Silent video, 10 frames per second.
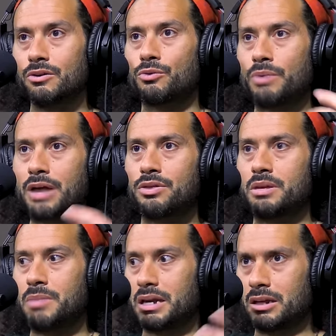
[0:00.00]
Rather
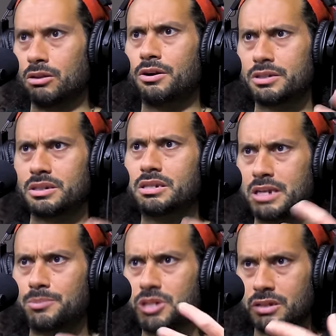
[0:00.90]
than making large
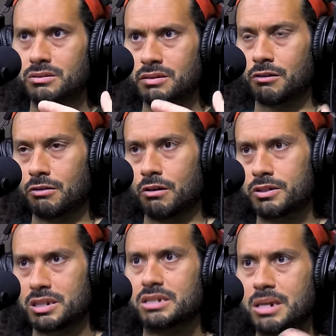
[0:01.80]
deception or
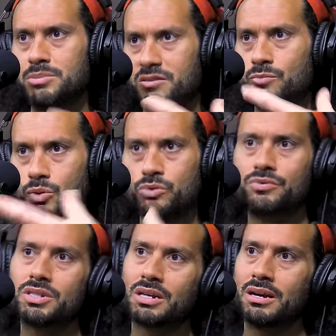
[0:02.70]
large deceptive
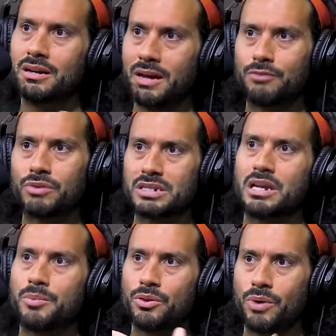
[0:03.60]
moves every
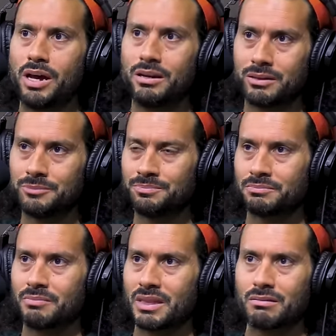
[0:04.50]
step of the way. Yeah.
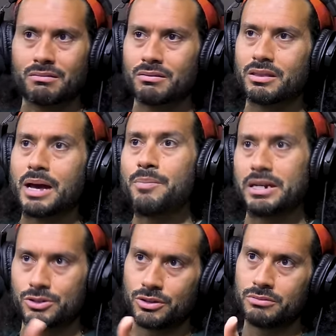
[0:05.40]
That
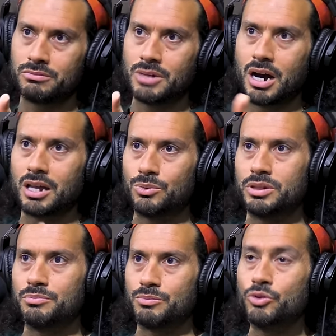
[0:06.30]
makes good
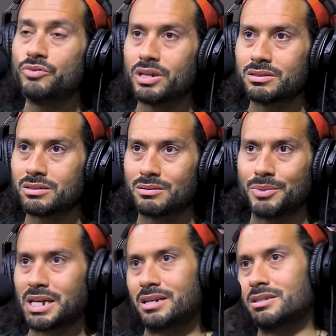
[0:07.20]
Hollywood movies,
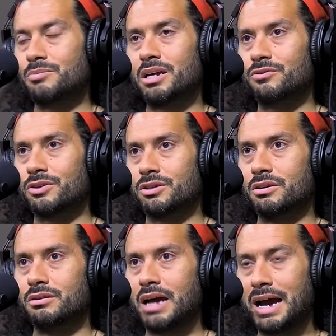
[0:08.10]
but that mm-hmm. doesn't make for
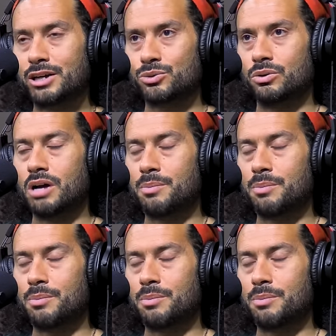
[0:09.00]
good actual